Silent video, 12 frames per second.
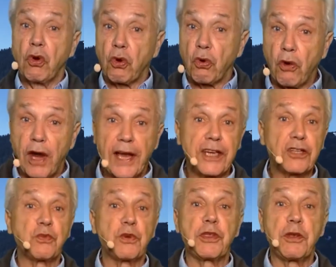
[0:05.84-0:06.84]
Christ
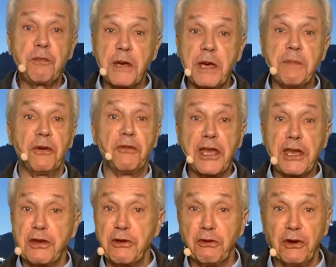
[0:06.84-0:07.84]
with the people that
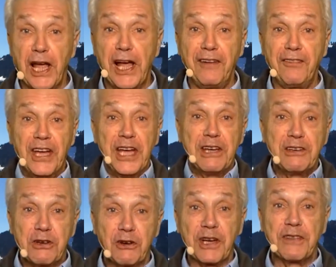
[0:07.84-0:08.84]
you love
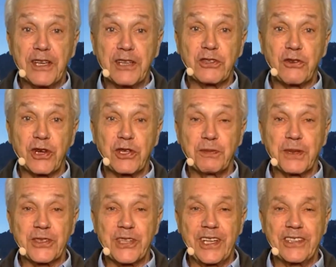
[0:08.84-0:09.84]
during this Christmas
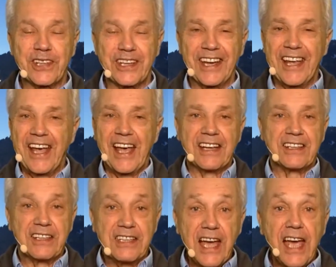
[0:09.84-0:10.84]
season. And
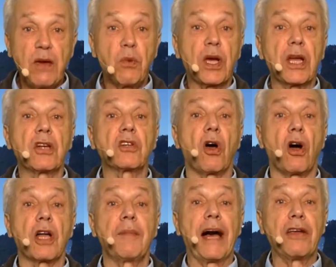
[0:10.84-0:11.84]
today we're going to talk
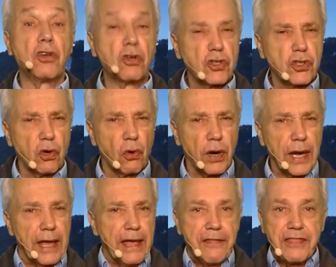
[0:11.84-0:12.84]
about your story,
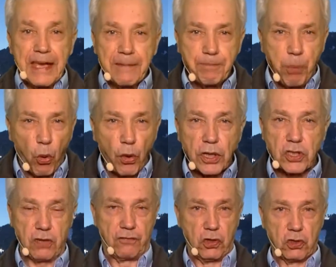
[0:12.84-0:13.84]
the importance
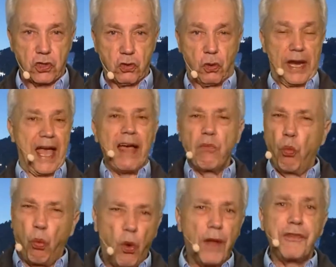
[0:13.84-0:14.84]
of your story, and
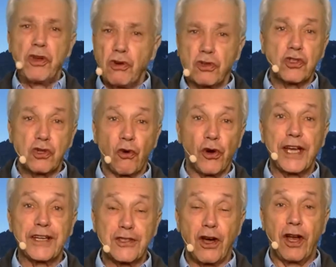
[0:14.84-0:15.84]
what your story
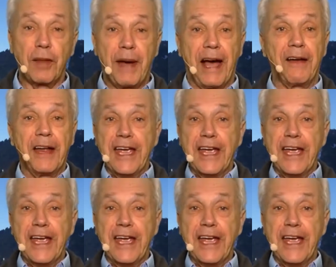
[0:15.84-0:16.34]
is all about.